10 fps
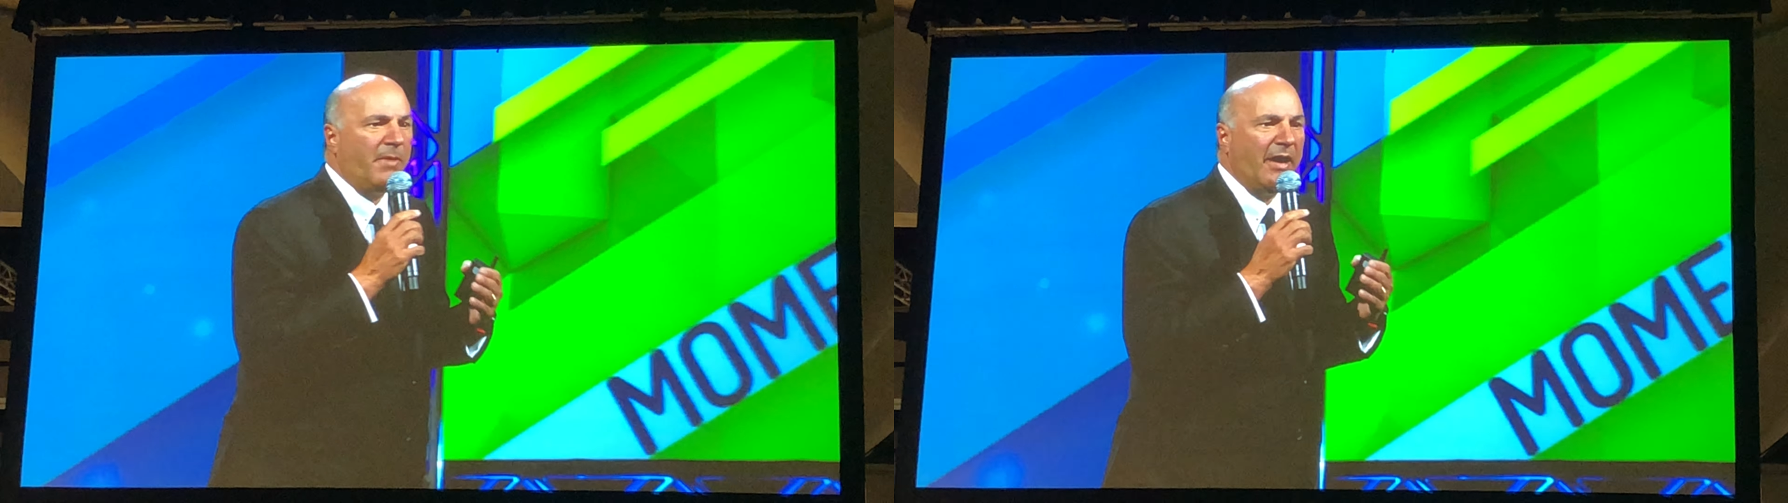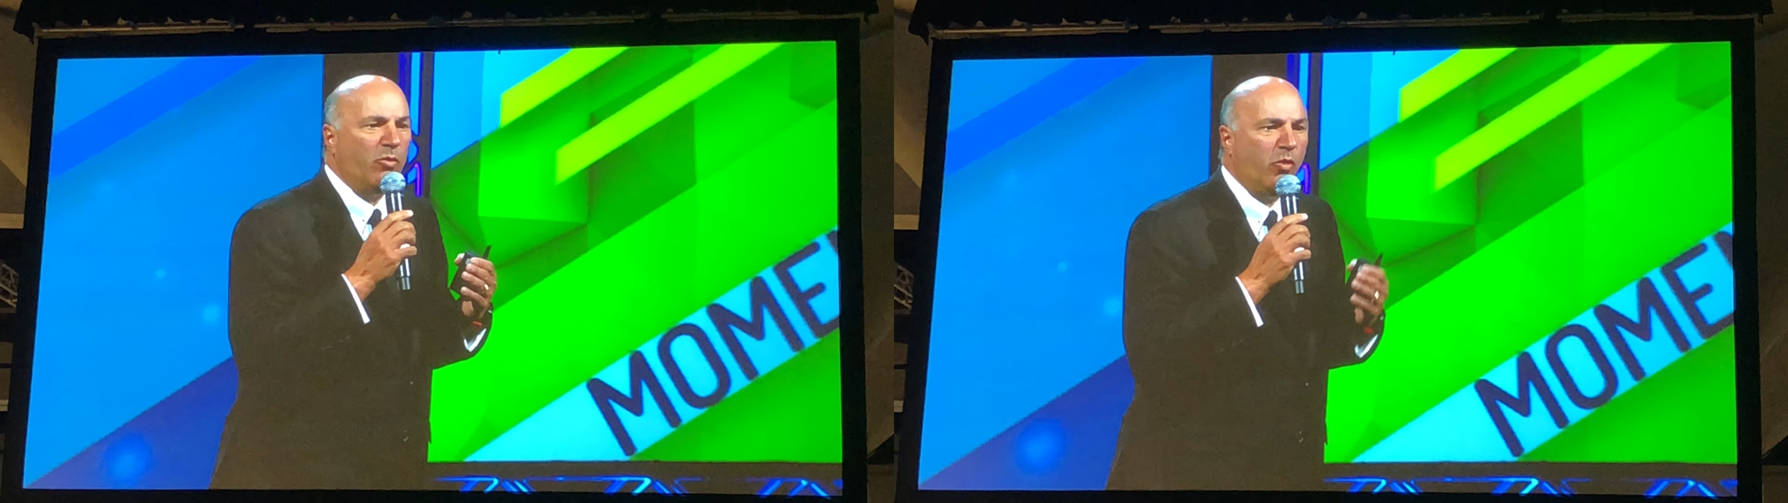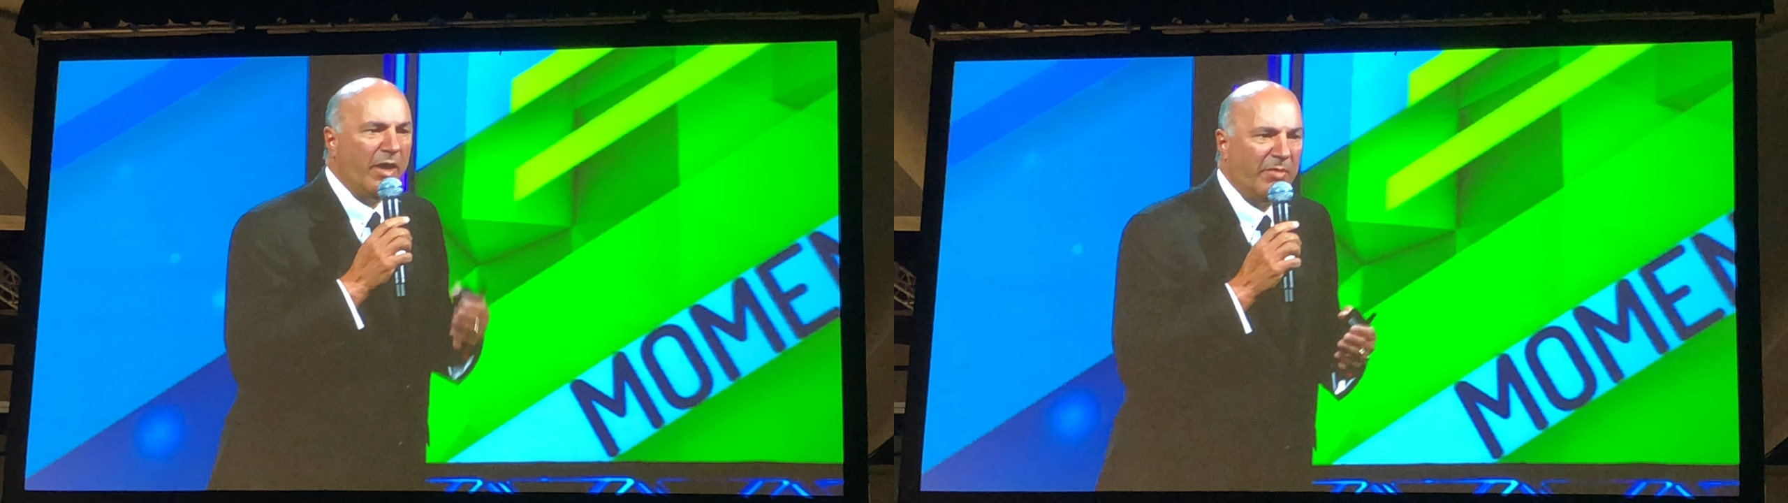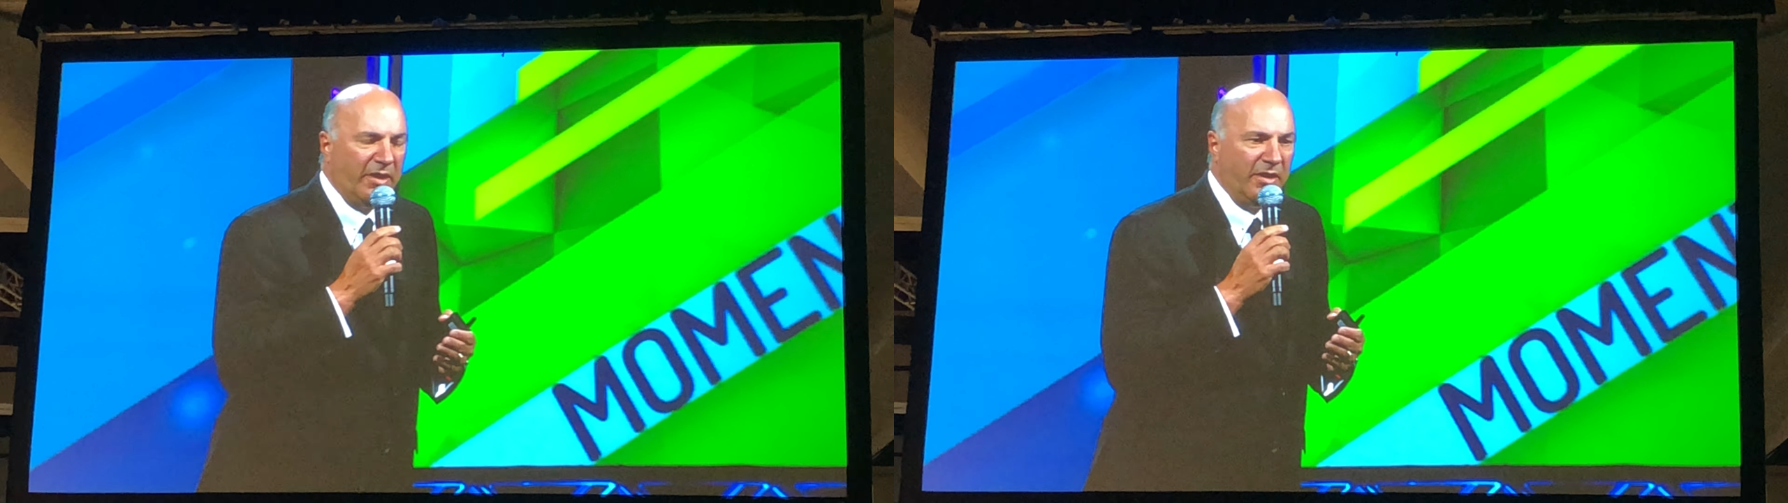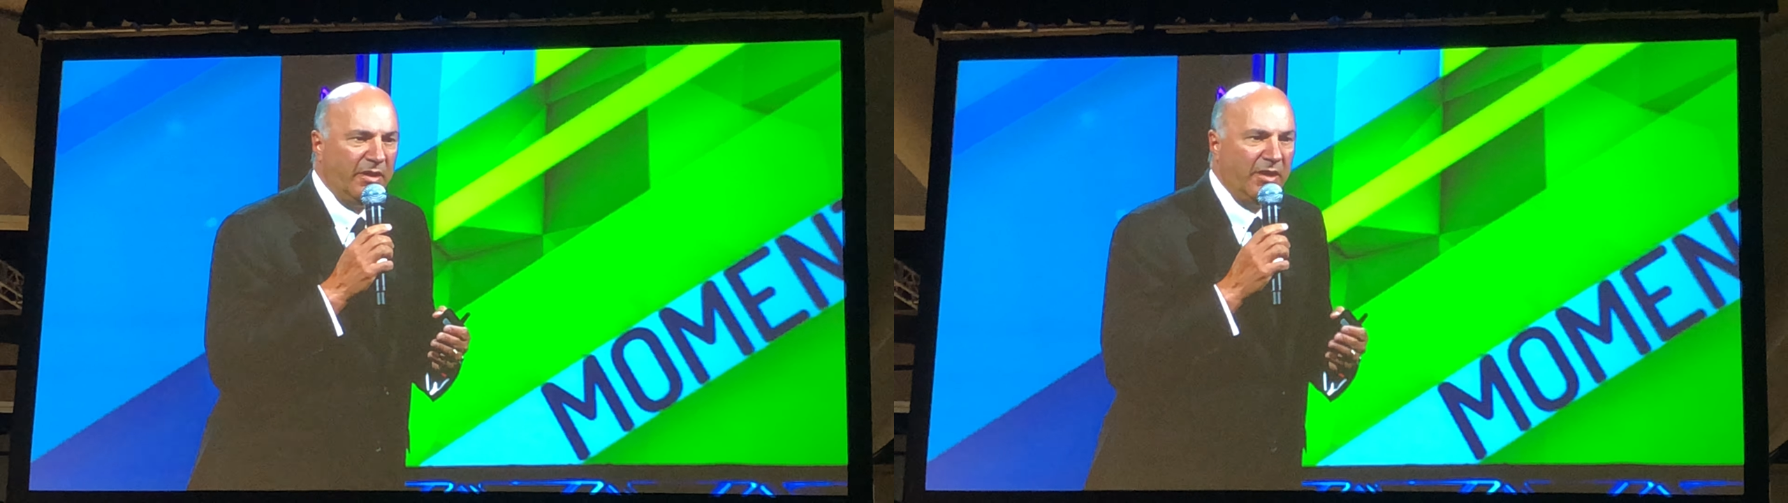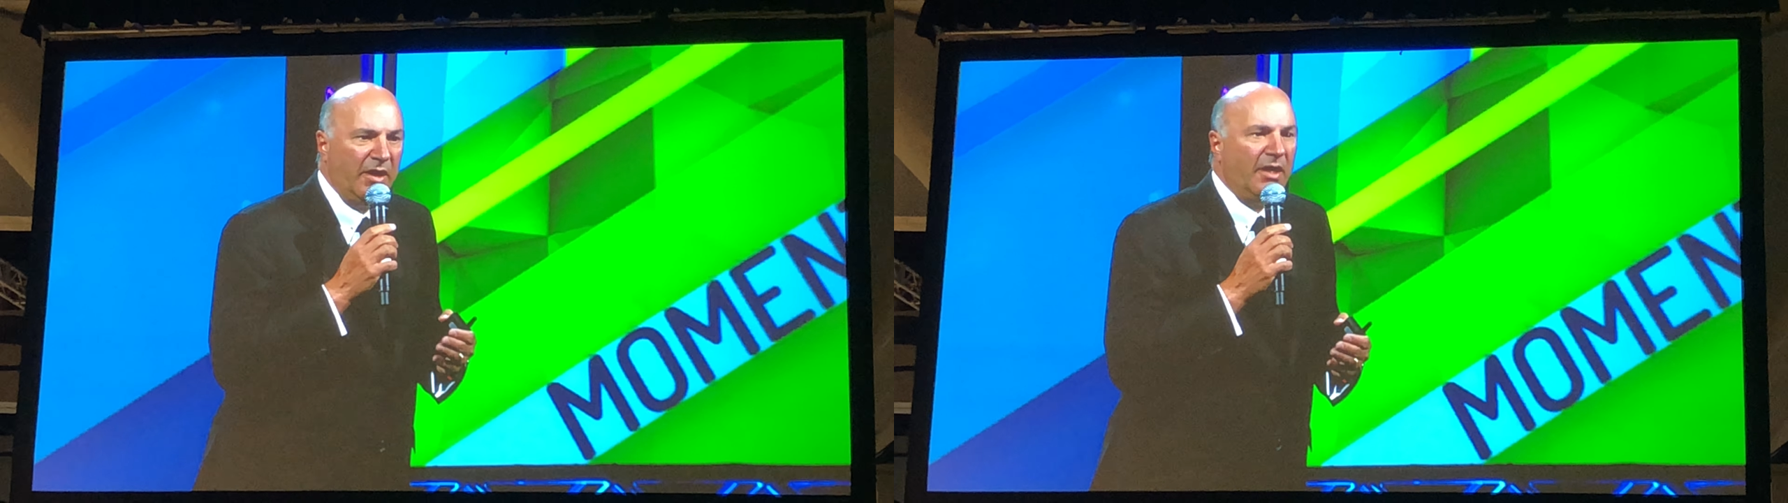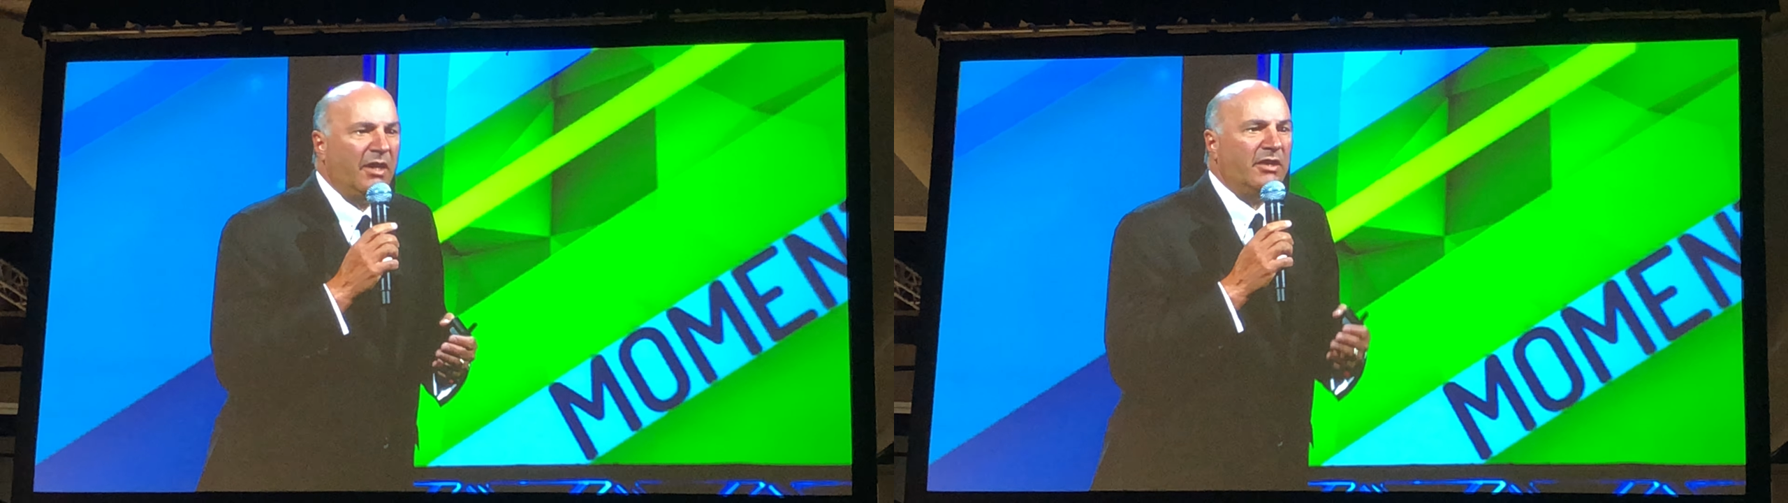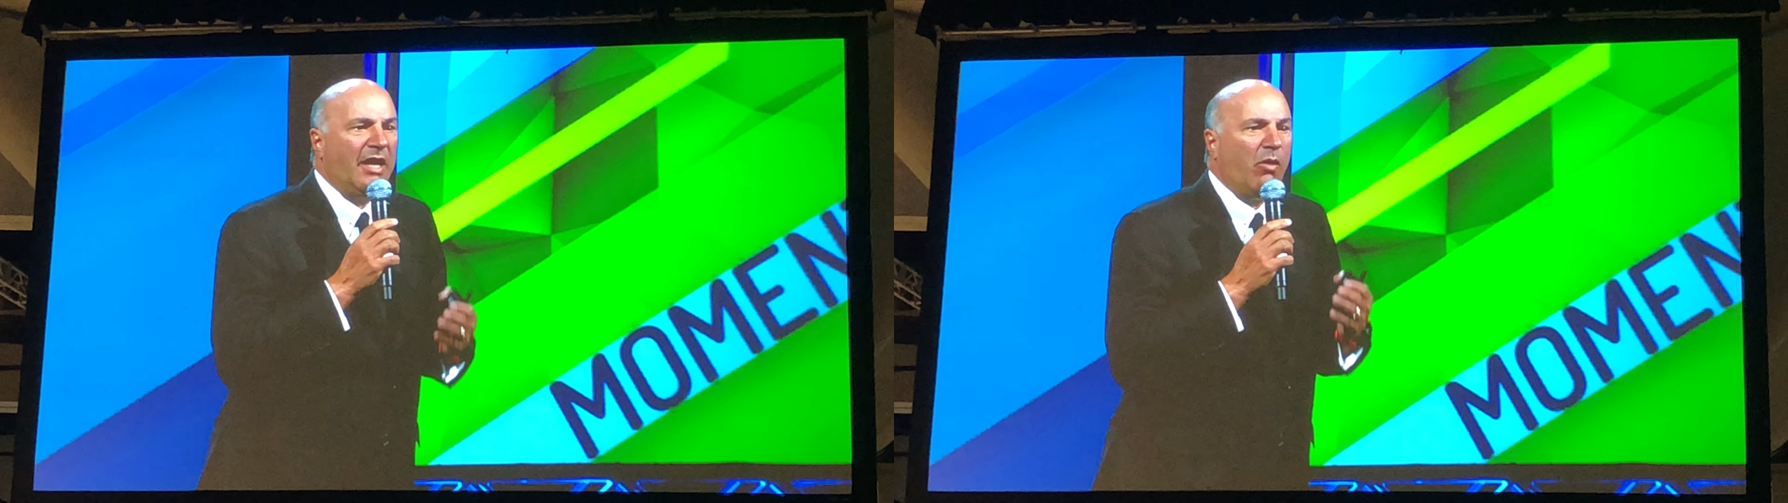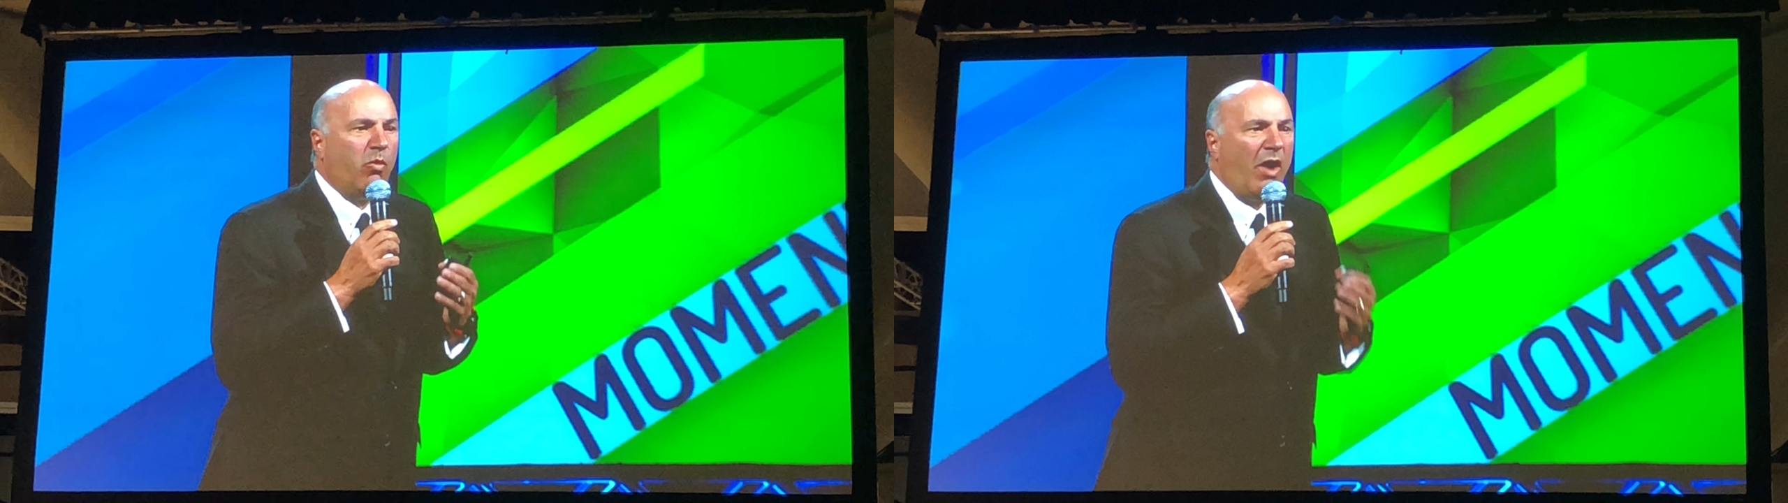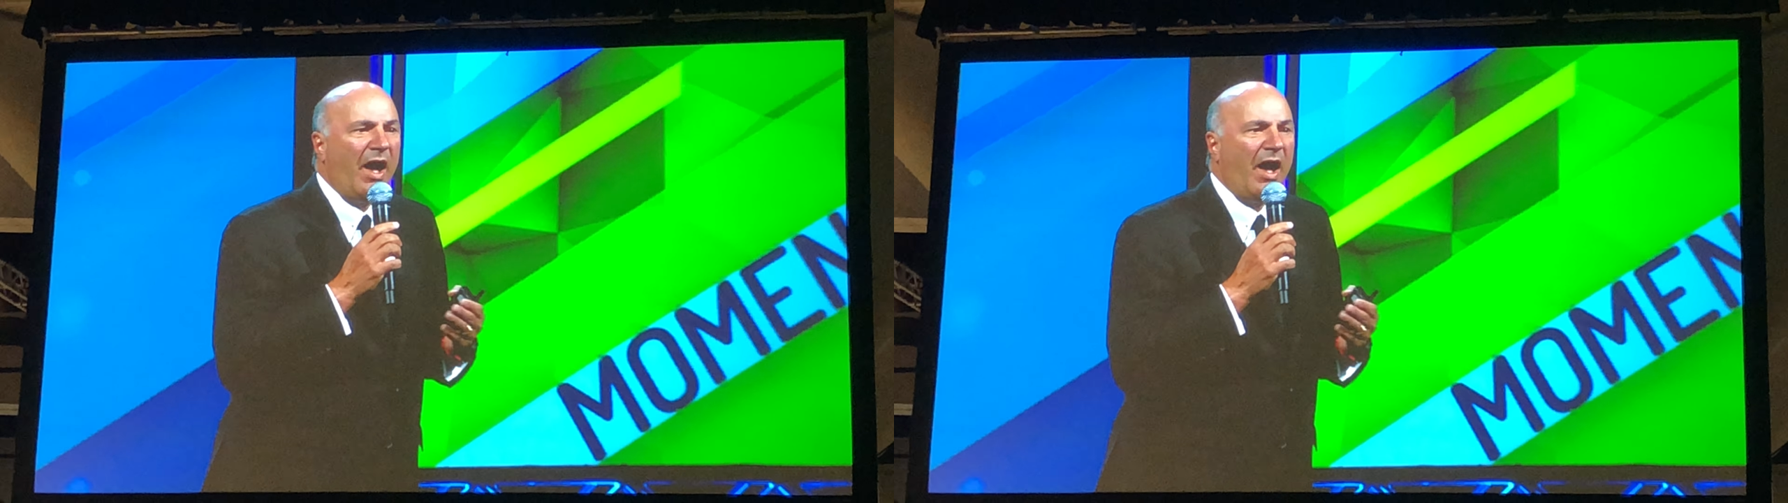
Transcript: by women. Now,